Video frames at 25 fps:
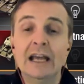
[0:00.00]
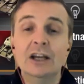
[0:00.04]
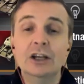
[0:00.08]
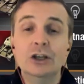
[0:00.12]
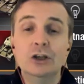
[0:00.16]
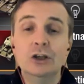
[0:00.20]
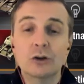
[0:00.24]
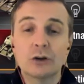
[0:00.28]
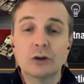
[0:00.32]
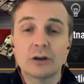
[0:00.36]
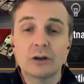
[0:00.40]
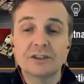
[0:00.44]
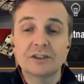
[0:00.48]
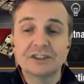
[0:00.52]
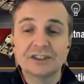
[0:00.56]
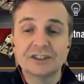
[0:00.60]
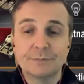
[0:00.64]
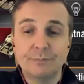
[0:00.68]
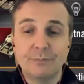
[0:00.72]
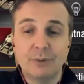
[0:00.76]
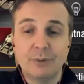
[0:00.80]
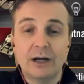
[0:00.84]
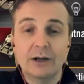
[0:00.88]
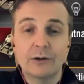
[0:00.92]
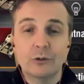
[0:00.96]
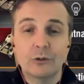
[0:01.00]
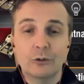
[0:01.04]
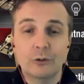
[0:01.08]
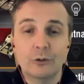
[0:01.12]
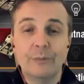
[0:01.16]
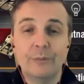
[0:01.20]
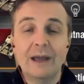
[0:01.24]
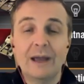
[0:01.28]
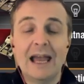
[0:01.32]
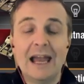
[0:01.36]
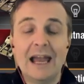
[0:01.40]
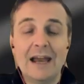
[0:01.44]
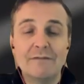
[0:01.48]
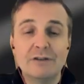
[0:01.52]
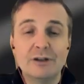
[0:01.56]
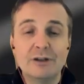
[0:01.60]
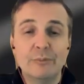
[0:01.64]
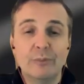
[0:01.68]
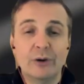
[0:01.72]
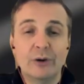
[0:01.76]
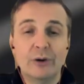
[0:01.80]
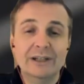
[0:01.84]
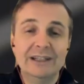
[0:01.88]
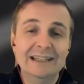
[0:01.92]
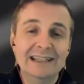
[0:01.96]
you're going to spot up
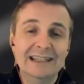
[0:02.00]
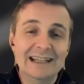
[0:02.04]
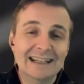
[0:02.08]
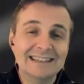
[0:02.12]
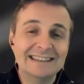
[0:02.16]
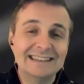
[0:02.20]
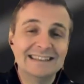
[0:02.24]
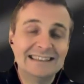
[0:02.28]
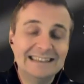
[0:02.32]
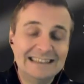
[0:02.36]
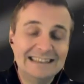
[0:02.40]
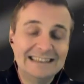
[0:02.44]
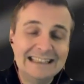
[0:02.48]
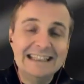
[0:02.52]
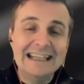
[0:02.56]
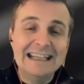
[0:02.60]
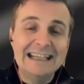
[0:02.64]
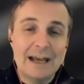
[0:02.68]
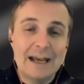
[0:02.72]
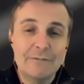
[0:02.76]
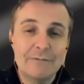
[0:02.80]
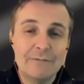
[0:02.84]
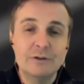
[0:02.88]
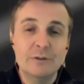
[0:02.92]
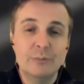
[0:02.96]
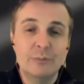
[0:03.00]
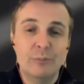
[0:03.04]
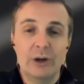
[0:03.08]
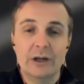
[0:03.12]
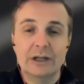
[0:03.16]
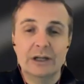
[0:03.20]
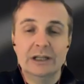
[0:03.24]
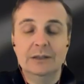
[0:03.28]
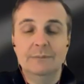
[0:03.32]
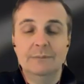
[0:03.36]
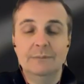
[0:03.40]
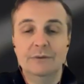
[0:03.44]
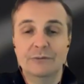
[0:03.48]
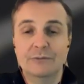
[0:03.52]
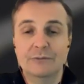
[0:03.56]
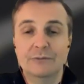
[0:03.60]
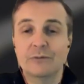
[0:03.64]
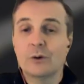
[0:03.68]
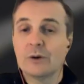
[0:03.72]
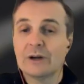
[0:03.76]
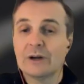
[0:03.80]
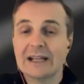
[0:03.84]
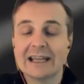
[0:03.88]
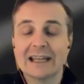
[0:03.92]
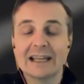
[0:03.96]
everybody and see everybody
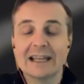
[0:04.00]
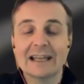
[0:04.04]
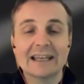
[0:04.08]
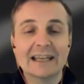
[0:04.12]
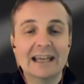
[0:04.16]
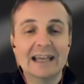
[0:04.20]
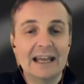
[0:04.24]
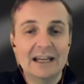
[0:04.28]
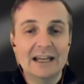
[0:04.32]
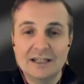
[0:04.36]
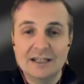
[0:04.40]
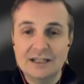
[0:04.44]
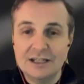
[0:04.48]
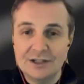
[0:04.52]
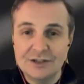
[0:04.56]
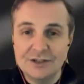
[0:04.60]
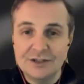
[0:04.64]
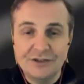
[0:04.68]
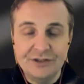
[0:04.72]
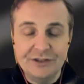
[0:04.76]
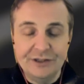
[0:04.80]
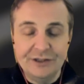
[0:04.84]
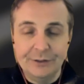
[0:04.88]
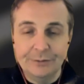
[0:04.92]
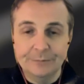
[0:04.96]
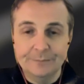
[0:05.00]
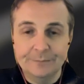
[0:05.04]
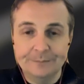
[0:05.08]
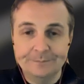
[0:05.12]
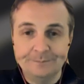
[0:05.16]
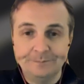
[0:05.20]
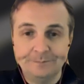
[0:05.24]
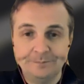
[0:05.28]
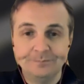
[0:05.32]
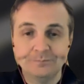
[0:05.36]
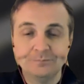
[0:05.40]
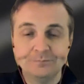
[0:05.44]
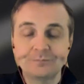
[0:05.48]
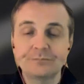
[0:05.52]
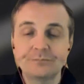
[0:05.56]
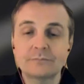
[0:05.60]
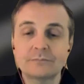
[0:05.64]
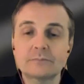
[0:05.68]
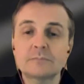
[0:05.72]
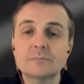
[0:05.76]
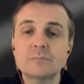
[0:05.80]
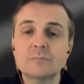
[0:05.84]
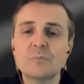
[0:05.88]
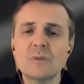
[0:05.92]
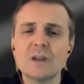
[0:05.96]
before they can get near to you.
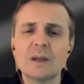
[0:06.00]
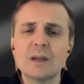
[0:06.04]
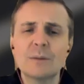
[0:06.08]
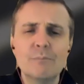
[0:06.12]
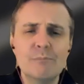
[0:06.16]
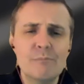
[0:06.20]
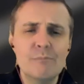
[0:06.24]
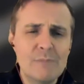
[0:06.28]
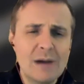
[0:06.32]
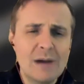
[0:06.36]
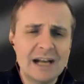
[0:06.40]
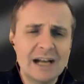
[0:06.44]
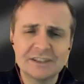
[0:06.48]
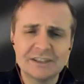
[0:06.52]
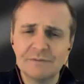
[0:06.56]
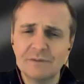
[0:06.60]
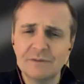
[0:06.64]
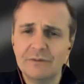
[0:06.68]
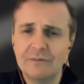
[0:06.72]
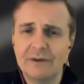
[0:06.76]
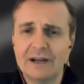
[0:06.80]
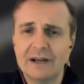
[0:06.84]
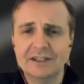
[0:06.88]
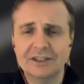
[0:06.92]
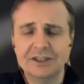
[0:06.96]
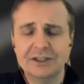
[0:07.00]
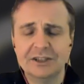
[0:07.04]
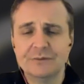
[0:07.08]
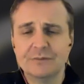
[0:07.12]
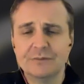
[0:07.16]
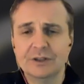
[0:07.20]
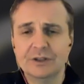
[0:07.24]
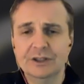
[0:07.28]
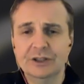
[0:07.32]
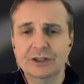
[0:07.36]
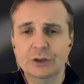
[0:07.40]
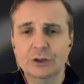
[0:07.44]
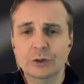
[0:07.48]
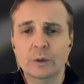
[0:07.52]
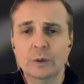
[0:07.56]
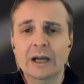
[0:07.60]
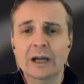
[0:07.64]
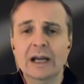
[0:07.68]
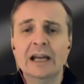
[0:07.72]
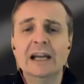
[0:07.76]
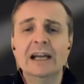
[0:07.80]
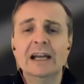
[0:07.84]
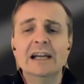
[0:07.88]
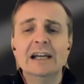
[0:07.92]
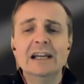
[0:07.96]
Massive advantage for you.
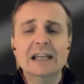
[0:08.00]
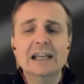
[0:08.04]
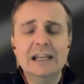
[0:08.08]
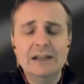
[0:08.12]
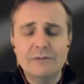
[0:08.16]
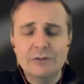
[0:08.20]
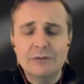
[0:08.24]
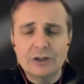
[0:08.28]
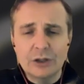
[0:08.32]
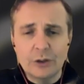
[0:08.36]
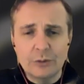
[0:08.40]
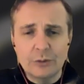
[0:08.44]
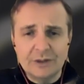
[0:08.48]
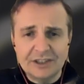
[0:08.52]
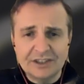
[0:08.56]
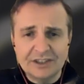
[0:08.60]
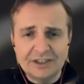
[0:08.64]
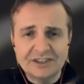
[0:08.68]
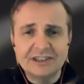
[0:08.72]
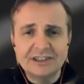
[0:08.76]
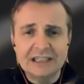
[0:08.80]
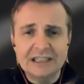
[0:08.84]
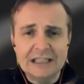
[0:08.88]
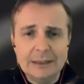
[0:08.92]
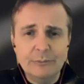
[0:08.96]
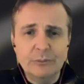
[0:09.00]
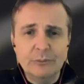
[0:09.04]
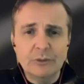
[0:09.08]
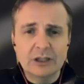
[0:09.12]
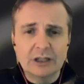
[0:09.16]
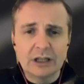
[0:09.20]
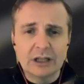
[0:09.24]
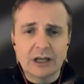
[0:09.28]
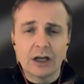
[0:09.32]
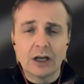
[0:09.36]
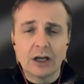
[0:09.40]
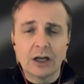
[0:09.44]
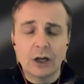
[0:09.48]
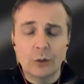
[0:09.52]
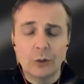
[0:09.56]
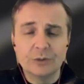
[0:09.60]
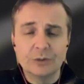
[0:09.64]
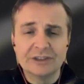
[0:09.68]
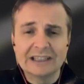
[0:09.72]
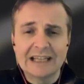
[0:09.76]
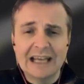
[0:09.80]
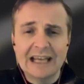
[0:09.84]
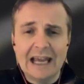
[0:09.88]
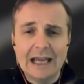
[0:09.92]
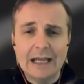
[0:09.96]
Even though this seemed like a close
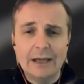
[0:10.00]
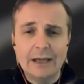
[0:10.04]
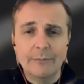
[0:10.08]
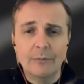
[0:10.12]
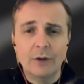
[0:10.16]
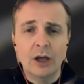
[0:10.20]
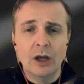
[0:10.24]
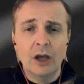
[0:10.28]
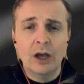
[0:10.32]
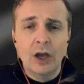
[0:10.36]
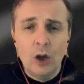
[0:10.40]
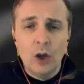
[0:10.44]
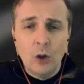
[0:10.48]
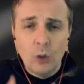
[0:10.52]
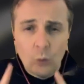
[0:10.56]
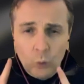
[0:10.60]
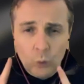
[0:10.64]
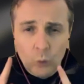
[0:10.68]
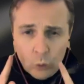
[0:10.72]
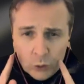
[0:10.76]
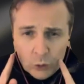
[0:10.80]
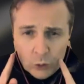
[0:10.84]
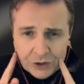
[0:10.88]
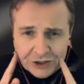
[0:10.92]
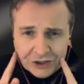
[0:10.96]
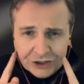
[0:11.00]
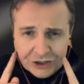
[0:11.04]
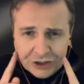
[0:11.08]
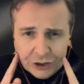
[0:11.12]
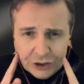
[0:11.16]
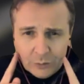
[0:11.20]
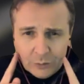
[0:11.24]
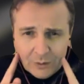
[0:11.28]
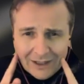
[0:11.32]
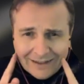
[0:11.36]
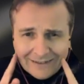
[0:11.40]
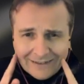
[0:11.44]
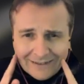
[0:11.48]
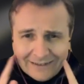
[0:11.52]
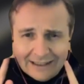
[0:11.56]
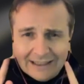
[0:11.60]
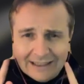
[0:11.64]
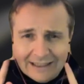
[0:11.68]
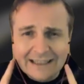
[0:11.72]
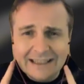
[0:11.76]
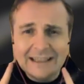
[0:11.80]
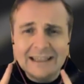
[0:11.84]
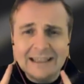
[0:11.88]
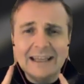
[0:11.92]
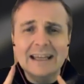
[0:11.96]
game, once you are
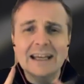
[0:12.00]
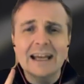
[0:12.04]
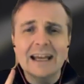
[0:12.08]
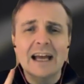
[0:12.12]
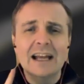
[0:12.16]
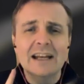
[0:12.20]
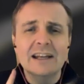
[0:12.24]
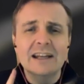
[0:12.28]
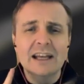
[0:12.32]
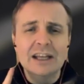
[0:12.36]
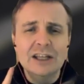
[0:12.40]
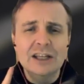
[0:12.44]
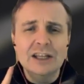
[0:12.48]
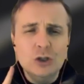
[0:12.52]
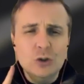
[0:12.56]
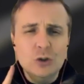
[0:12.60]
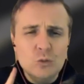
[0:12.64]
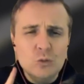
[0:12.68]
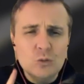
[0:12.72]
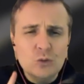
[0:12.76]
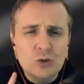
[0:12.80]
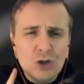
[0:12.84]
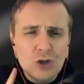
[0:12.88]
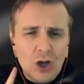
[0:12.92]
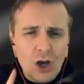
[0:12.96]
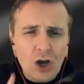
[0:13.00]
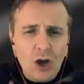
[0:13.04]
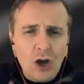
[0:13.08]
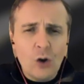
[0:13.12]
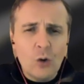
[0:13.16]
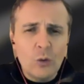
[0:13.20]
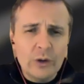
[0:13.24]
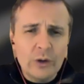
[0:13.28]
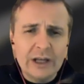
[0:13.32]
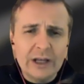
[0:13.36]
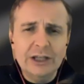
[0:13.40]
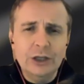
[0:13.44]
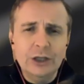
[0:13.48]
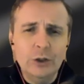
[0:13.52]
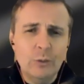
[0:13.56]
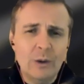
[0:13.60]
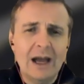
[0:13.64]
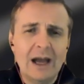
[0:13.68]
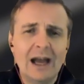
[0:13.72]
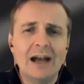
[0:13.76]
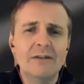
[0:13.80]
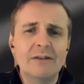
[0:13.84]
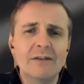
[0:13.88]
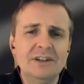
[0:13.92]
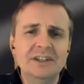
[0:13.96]
thinking and that you know that you
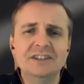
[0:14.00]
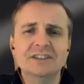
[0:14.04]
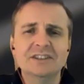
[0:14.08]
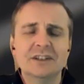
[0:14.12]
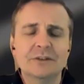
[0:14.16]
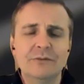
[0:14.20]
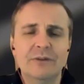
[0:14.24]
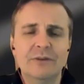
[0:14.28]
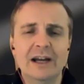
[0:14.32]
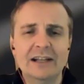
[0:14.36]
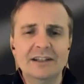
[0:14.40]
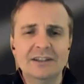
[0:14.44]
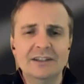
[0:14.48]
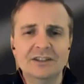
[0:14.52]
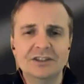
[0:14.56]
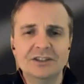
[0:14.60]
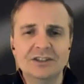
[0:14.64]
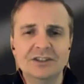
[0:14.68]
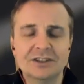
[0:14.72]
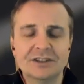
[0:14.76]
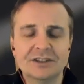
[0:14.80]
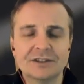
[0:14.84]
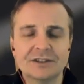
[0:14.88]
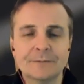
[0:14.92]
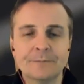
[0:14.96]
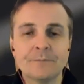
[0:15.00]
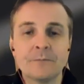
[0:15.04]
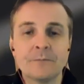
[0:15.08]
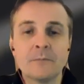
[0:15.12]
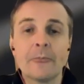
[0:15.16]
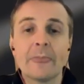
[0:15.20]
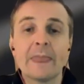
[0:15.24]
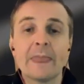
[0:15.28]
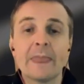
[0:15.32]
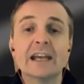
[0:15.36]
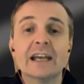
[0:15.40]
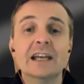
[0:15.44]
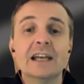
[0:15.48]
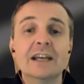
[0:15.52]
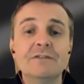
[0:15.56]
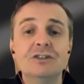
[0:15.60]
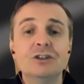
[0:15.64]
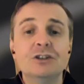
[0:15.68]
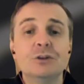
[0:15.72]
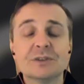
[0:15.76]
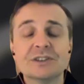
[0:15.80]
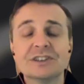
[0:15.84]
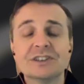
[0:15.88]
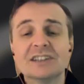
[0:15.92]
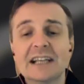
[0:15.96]
have these advantages, it gives
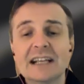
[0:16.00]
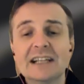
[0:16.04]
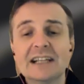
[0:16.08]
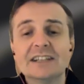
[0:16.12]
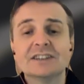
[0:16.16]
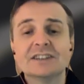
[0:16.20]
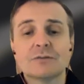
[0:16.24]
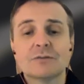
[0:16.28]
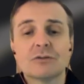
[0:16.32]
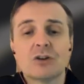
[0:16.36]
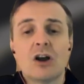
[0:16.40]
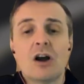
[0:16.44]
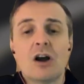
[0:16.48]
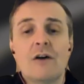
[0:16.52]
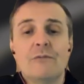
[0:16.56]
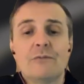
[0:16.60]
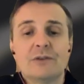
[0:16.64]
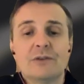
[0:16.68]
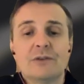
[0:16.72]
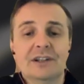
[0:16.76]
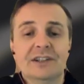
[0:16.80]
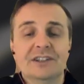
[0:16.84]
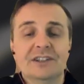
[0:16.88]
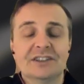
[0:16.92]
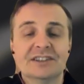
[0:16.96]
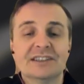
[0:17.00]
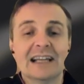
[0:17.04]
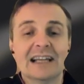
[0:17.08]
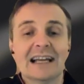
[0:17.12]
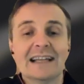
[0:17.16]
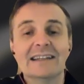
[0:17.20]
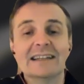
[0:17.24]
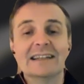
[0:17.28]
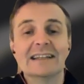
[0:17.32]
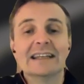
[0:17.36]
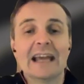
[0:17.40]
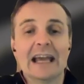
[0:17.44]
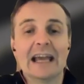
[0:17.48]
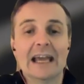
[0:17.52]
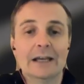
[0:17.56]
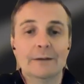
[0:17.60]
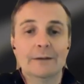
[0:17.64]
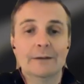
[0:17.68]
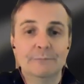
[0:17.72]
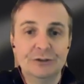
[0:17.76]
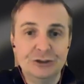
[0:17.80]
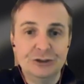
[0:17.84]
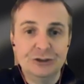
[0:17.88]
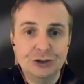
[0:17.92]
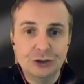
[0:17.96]
you a sense of confidence that the
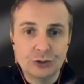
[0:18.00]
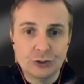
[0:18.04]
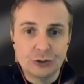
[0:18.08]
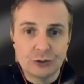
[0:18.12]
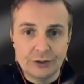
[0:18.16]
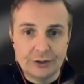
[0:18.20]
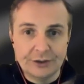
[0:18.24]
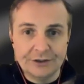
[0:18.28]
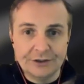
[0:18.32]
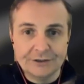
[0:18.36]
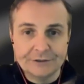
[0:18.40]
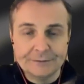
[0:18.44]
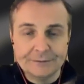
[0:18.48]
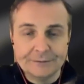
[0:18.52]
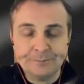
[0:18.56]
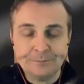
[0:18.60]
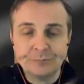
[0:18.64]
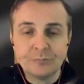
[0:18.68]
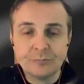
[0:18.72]
game is yours.